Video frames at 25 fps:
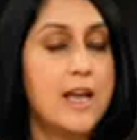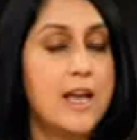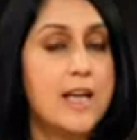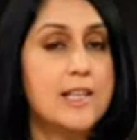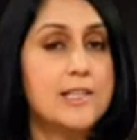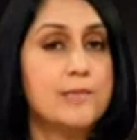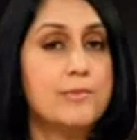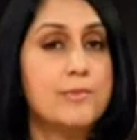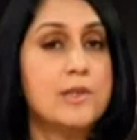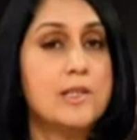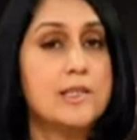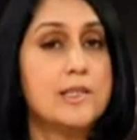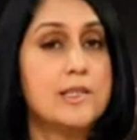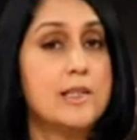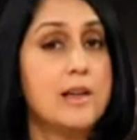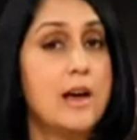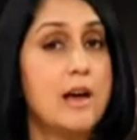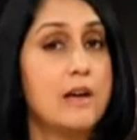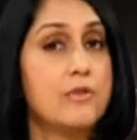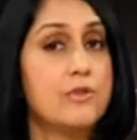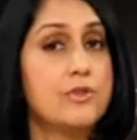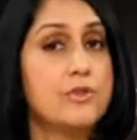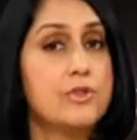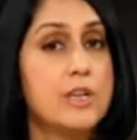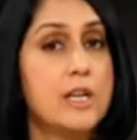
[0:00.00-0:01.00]
Finance
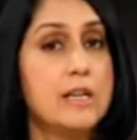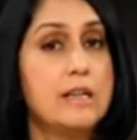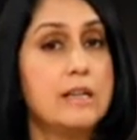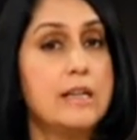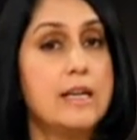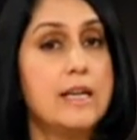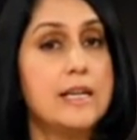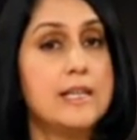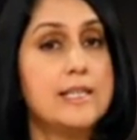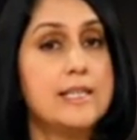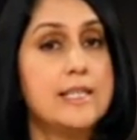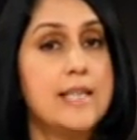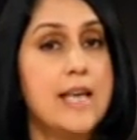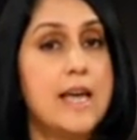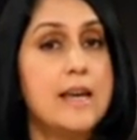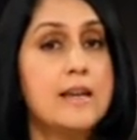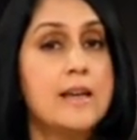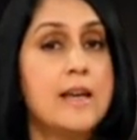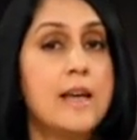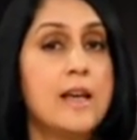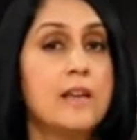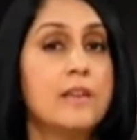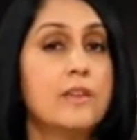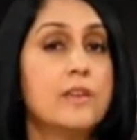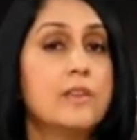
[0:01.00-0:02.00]
Minister Arun Jaitley has
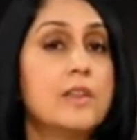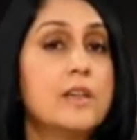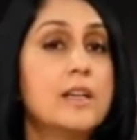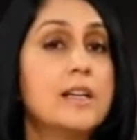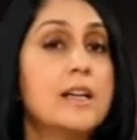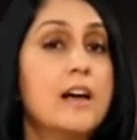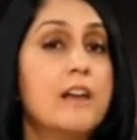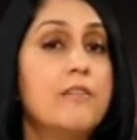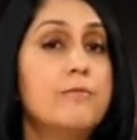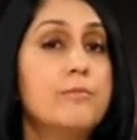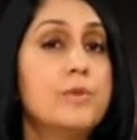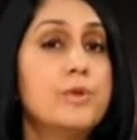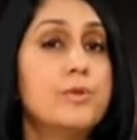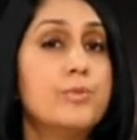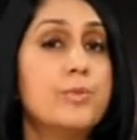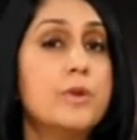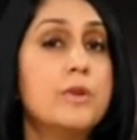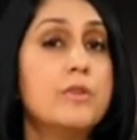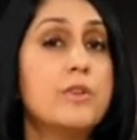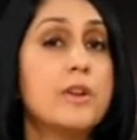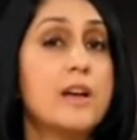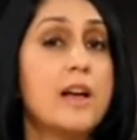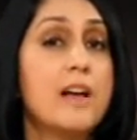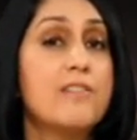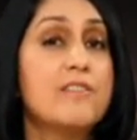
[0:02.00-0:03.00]
said that the
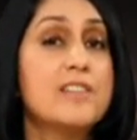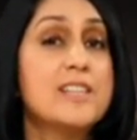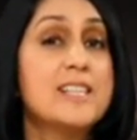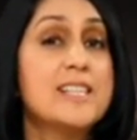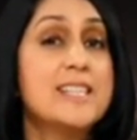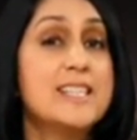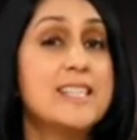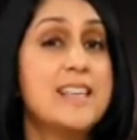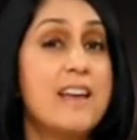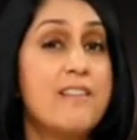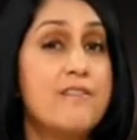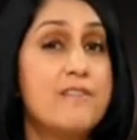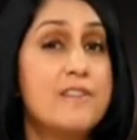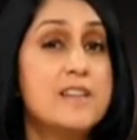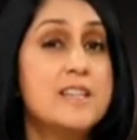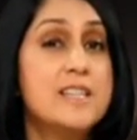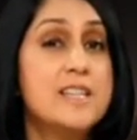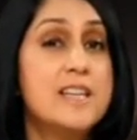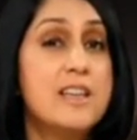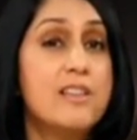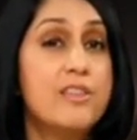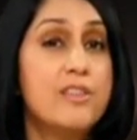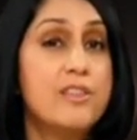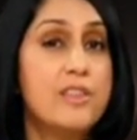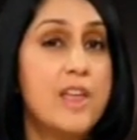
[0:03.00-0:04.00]
government will recover
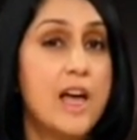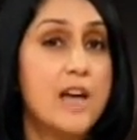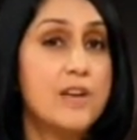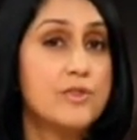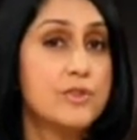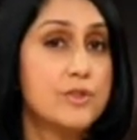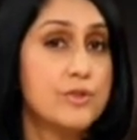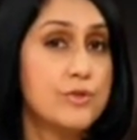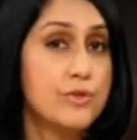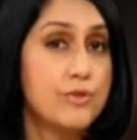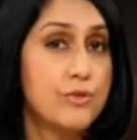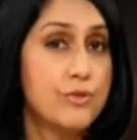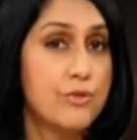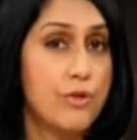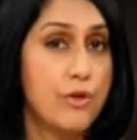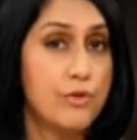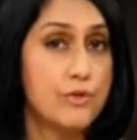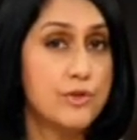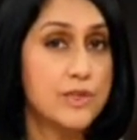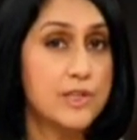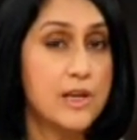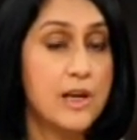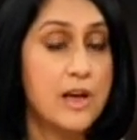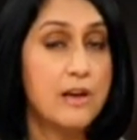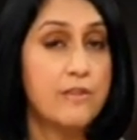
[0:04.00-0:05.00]
seventy thousand
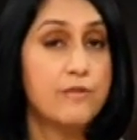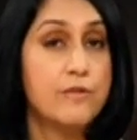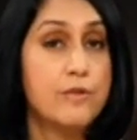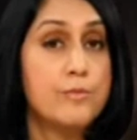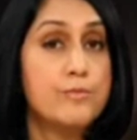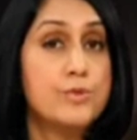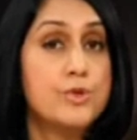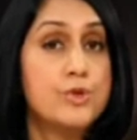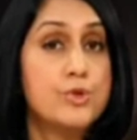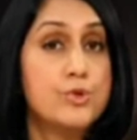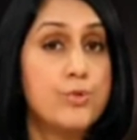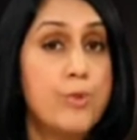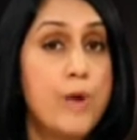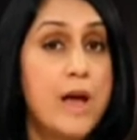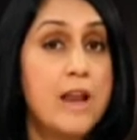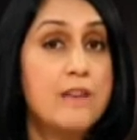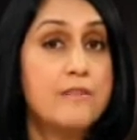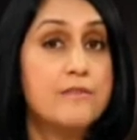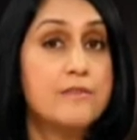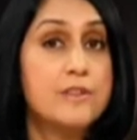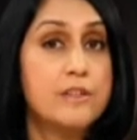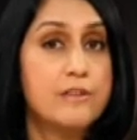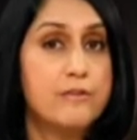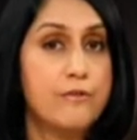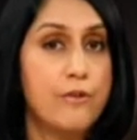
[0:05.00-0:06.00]
crores from
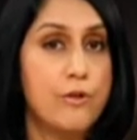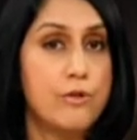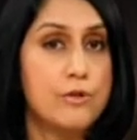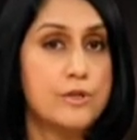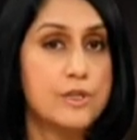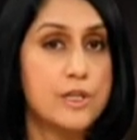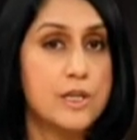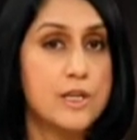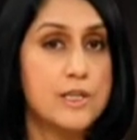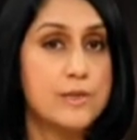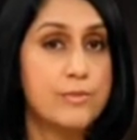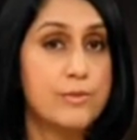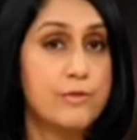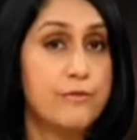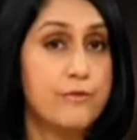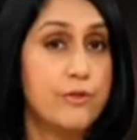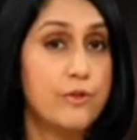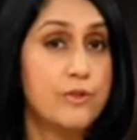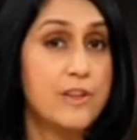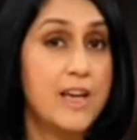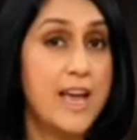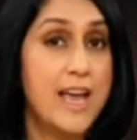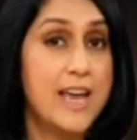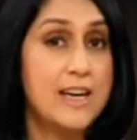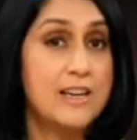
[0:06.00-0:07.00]
twelve defaulters
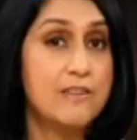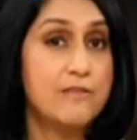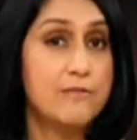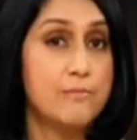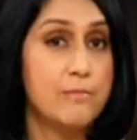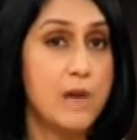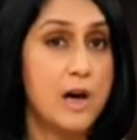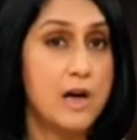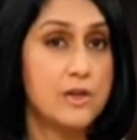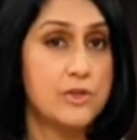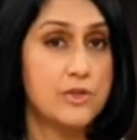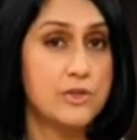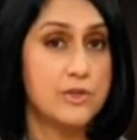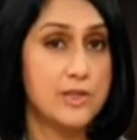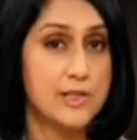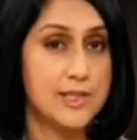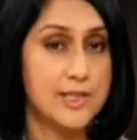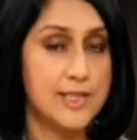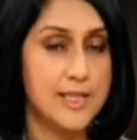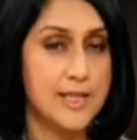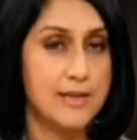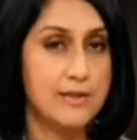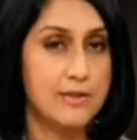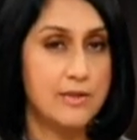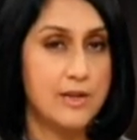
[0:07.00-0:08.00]
before the end of
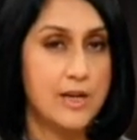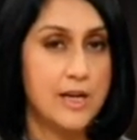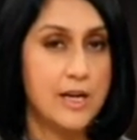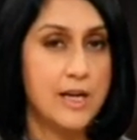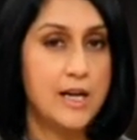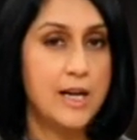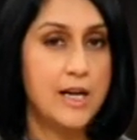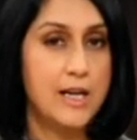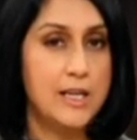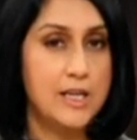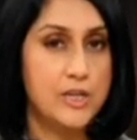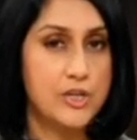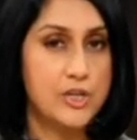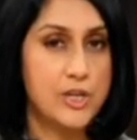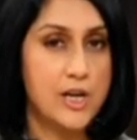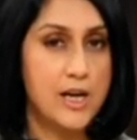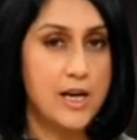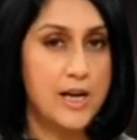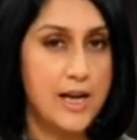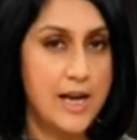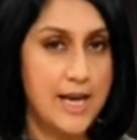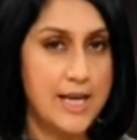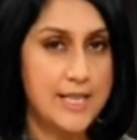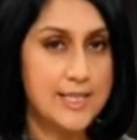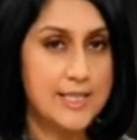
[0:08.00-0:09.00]
March this year.
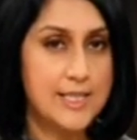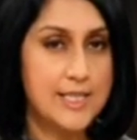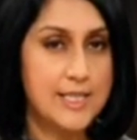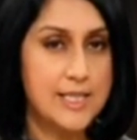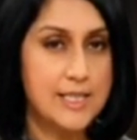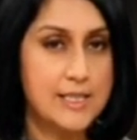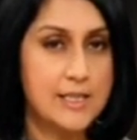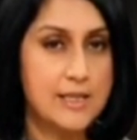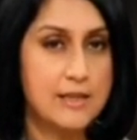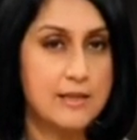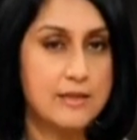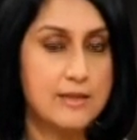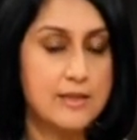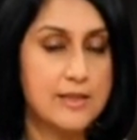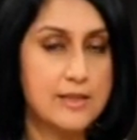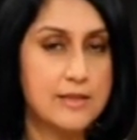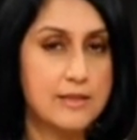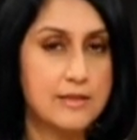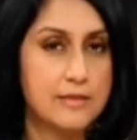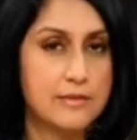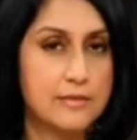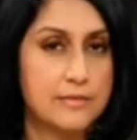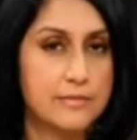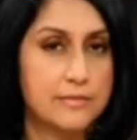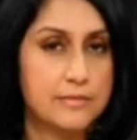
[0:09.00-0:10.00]
Alisha has the
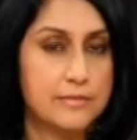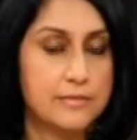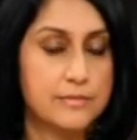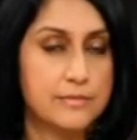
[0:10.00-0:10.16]
details.